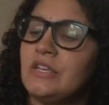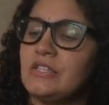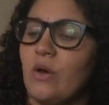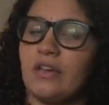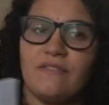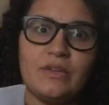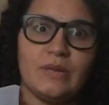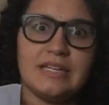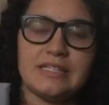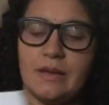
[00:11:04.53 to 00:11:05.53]
So I'll give
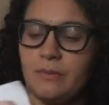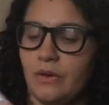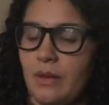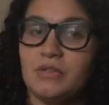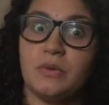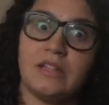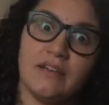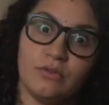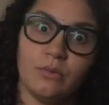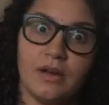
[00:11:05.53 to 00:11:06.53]
you an example. I'm doing
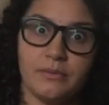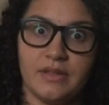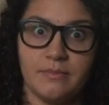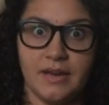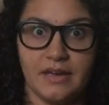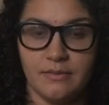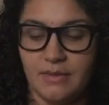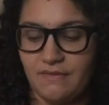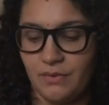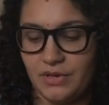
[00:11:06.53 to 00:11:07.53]
level 1 with my
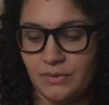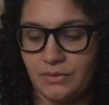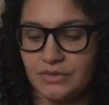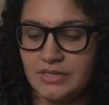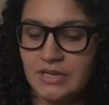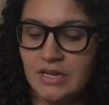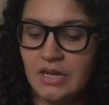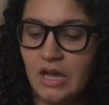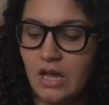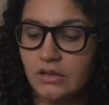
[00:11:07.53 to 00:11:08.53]
4-year-old.
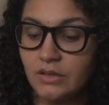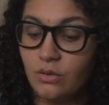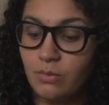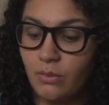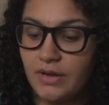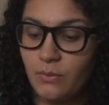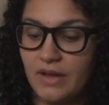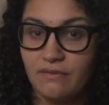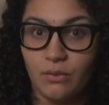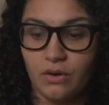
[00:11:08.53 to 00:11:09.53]
A little boy
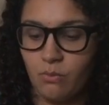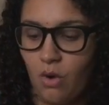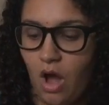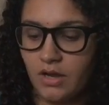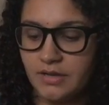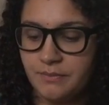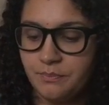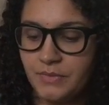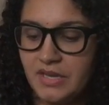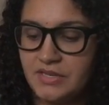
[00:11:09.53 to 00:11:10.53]
went for a walk.
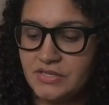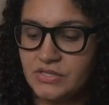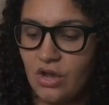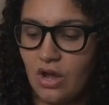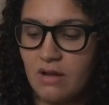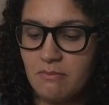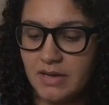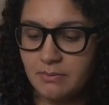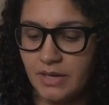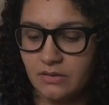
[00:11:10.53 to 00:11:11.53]
He saw a
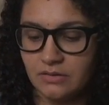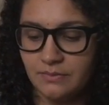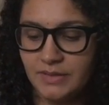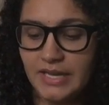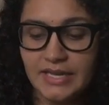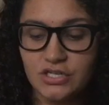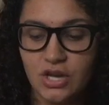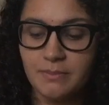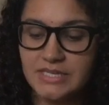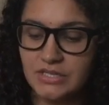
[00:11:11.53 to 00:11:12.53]
mud puddle. He
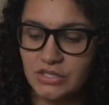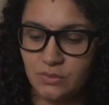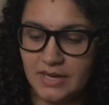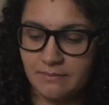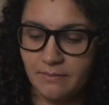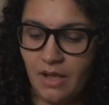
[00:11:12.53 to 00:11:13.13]
jumped into it.